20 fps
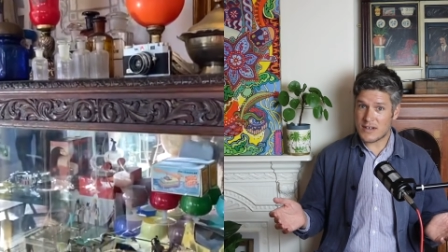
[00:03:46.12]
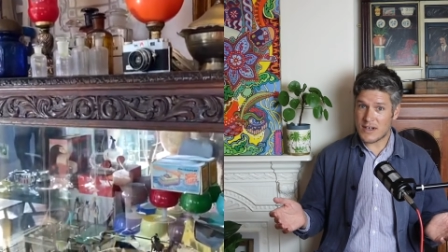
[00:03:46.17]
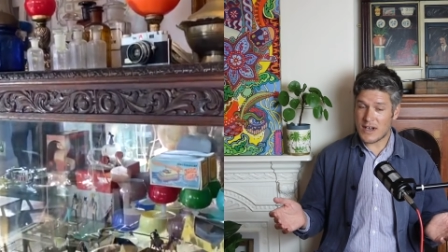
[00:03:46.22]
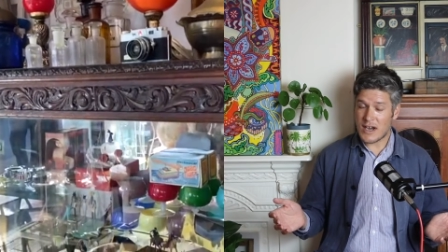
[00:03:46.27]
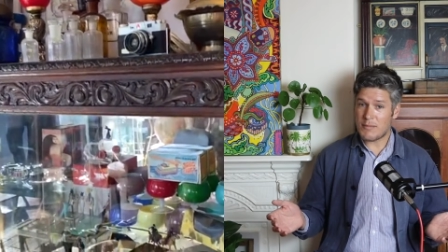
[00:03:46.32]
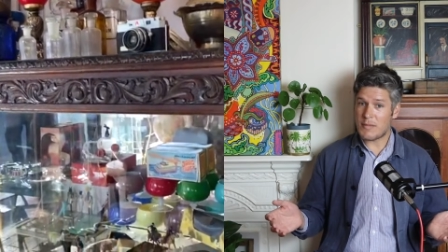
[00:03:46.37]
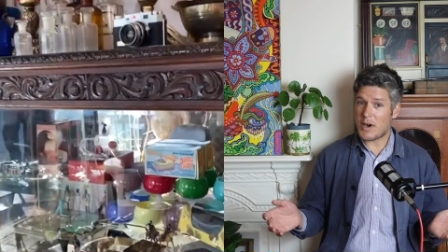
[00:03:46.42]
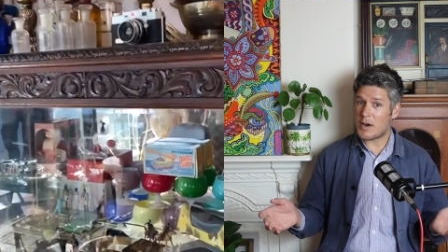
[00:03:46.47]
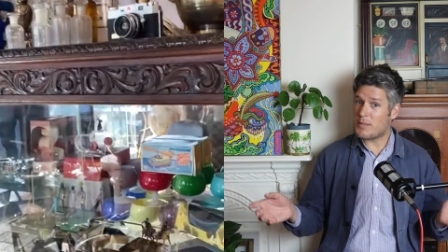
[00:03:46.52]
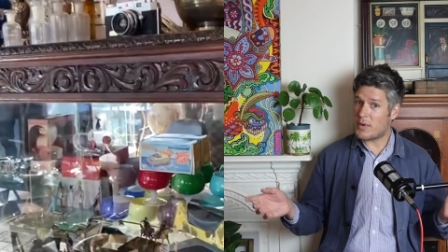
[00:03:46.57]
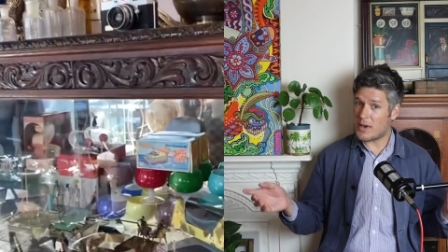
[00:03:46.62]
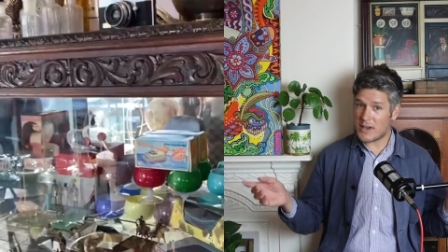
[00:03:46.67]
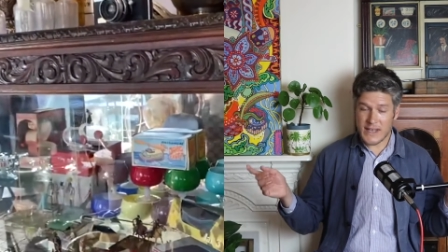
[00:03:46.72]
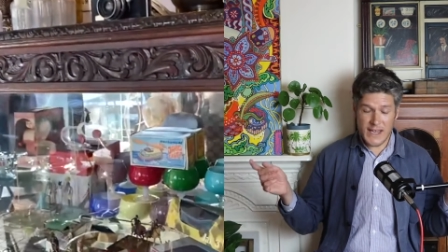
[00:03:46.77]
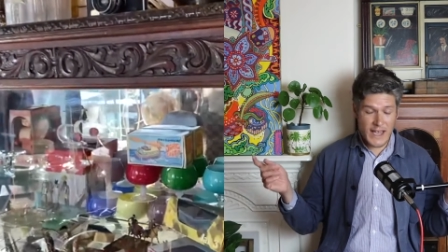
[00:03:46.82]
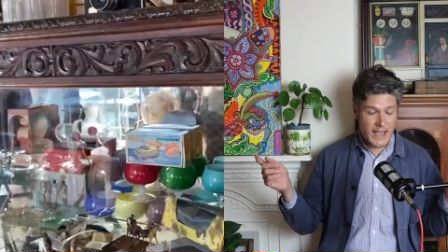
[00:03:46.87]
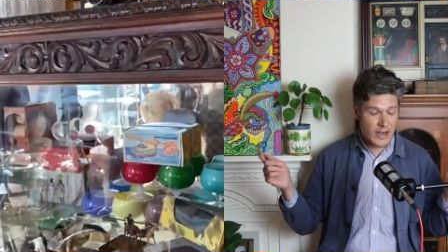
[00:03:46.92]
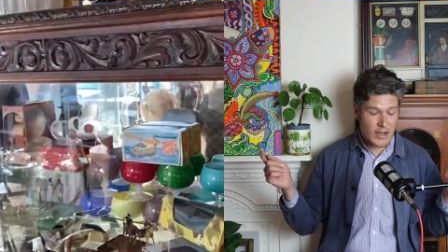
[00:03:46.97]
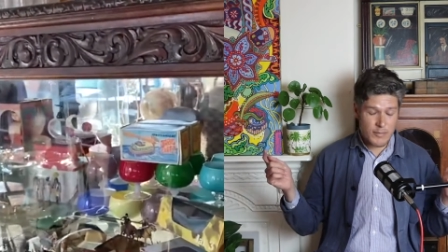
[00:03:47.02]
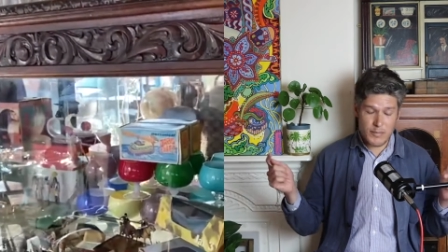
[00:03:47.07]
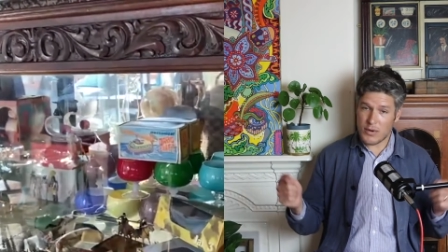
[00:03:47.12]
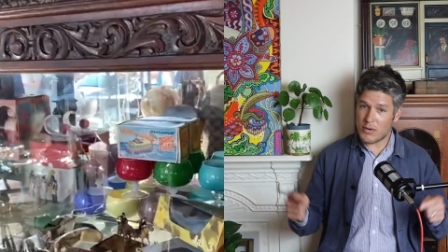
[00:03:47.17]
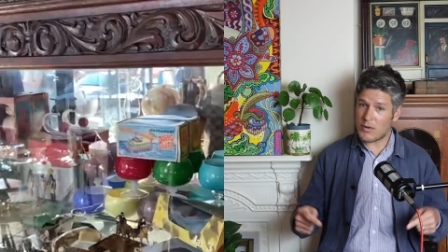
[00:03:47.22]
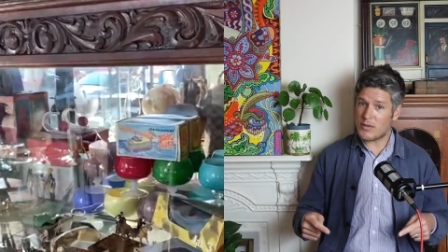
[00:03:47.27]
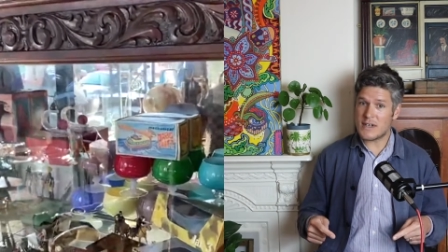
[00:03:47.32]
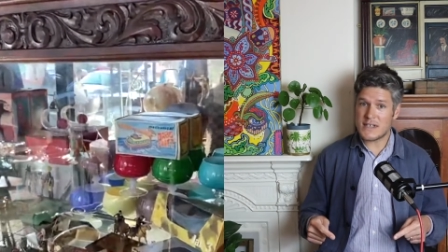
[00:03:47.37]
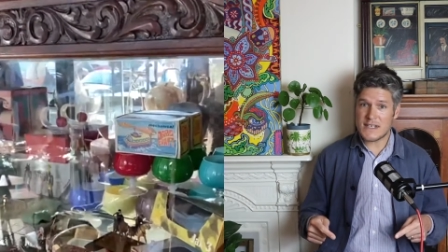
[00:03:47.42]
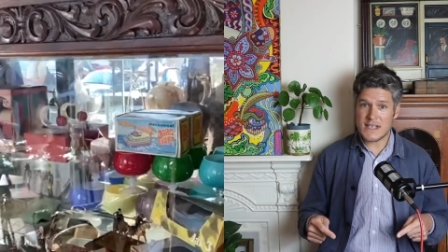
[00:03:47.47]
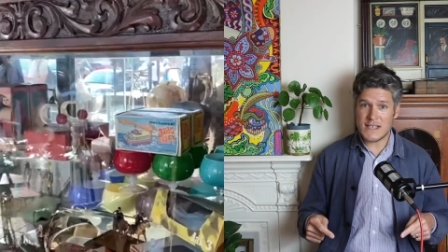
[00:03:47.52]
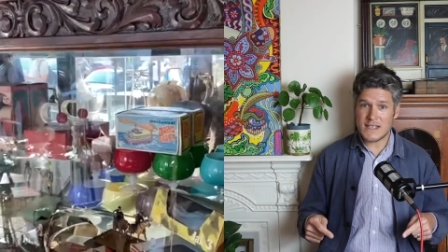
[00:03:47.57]
I'll put all
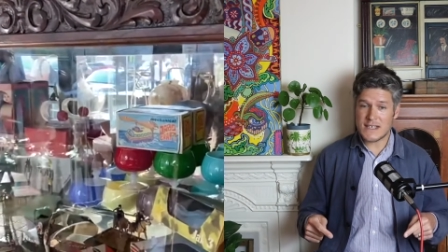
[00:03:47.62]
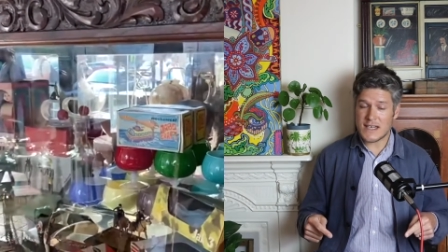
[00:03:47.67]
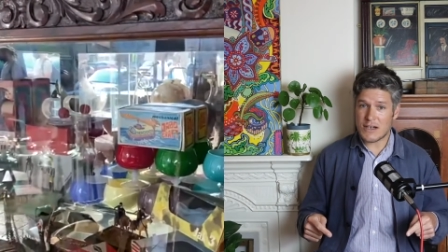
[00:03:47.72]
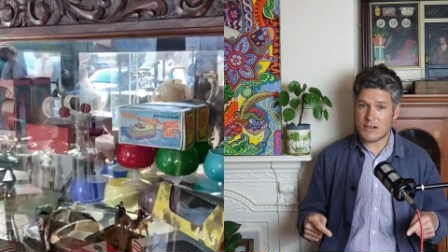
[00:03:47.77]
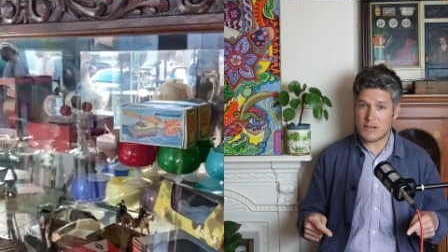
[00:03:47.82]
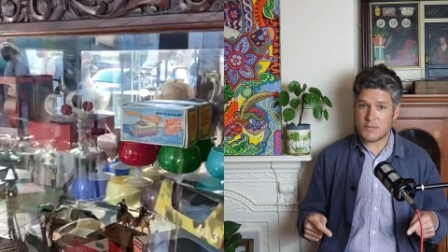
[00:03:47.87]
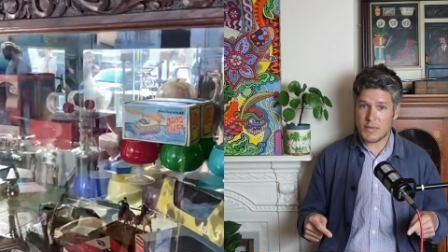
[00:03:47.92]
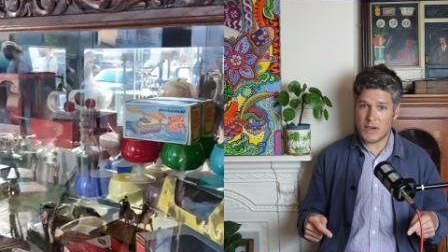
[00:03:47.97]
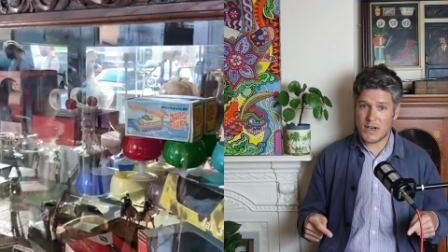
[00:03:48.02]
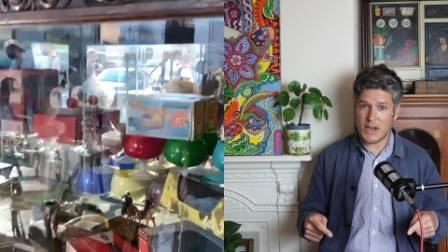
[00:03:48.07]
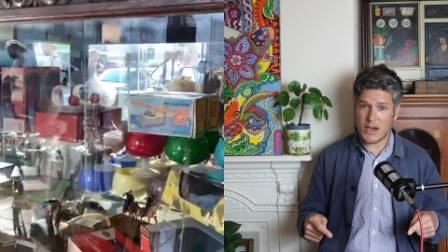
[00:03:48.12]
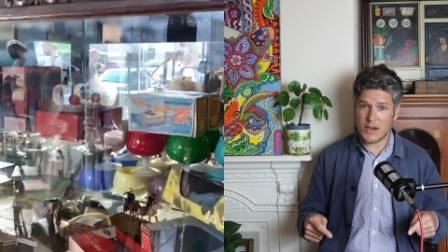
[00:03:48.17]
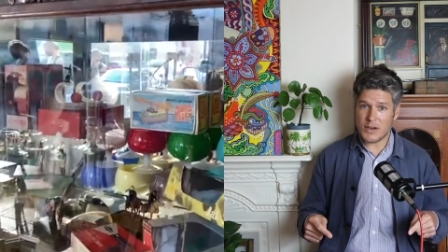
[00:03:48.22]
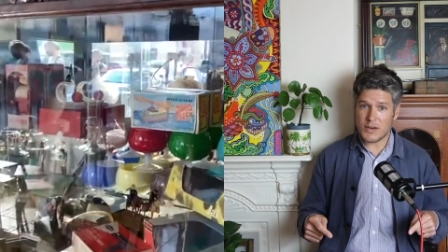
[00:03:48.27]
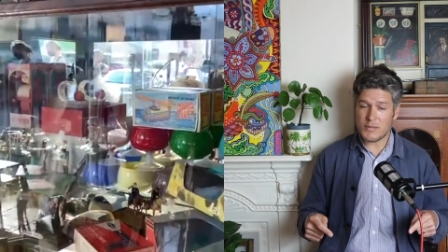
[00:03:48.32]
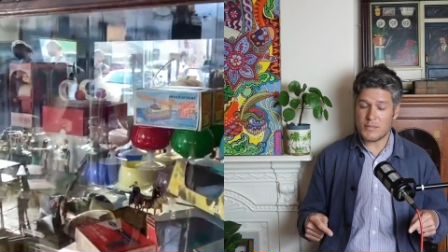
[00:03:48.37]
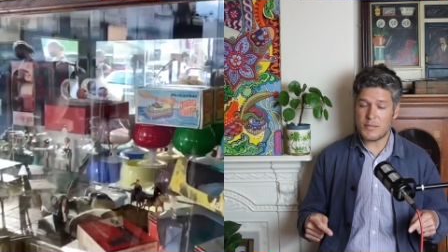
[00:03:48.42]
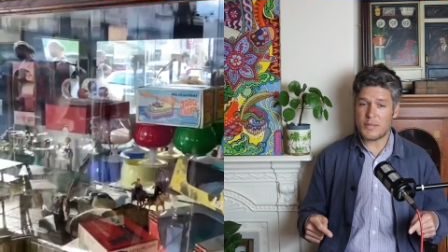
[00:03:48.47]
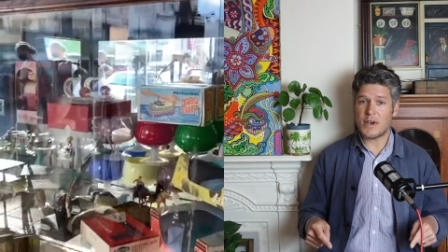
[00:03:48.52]
the details below.